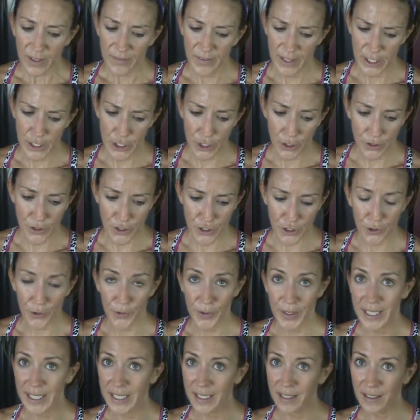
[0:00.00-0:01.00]
They turn to
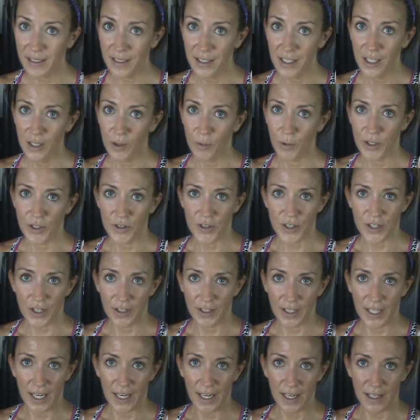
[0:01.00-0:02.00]
green when you
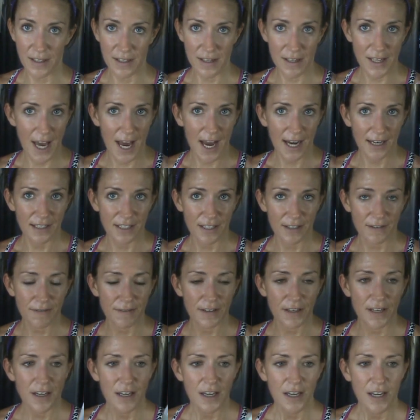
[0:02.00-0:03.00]
start getting a little active.
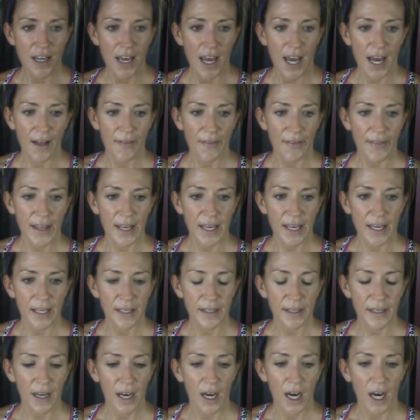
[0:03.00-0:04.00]
And
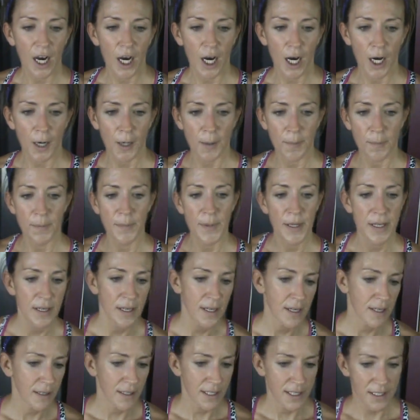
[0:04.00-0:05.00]
then um,
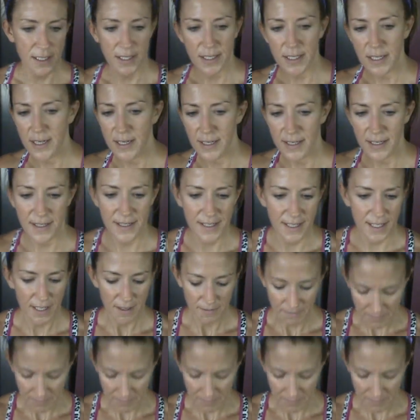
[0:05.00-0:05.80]
let's see